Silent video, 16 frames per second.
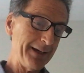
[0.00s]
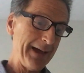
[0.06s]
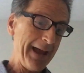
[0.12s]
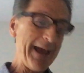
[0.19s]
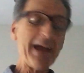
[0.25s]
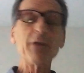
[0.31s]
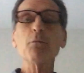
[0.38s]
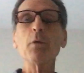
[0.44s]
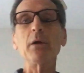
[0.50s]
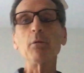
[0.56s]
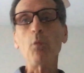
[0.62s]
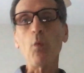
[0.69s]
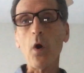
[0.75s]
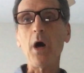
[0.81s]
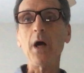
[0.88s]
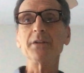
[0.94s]
And we
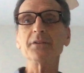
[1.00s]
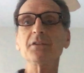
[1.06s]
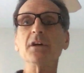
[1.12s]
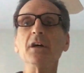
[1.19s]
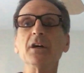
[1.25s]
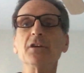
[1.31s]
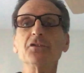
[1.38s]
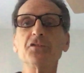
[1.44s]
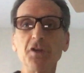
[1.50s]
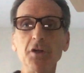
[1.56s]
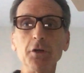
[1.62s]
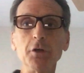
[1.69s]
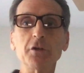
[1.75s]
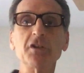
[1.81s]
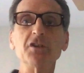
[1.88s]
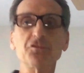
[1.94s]
want
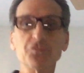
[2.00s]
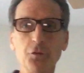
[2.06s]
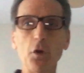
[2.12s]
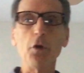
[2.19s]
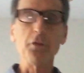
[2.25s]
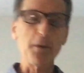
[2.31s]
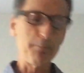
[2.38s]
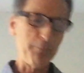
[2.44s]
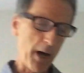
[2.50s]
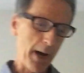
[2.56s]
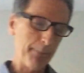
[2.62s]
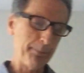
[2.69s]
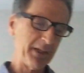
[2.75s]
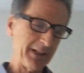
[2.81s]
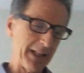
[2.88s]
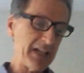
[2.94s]
to control the
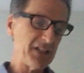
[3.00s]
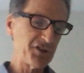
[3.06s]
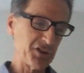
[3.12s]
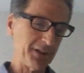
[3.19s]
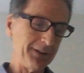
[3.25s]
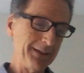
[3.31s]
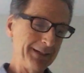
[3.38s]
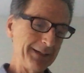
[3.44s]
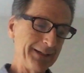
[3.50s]
population.